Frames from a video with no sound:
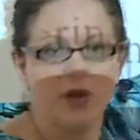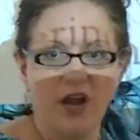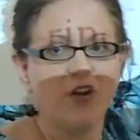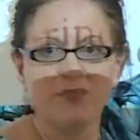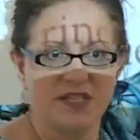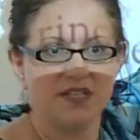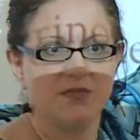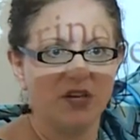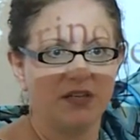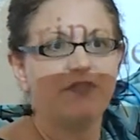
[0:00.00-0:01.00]
100%
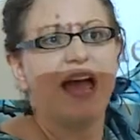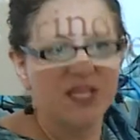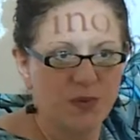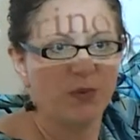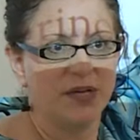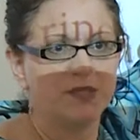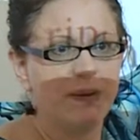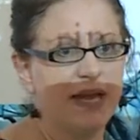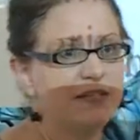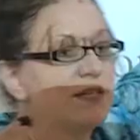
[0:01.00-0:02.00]
subjunctive, as we would
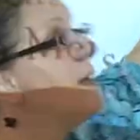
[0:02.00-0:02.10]
expect.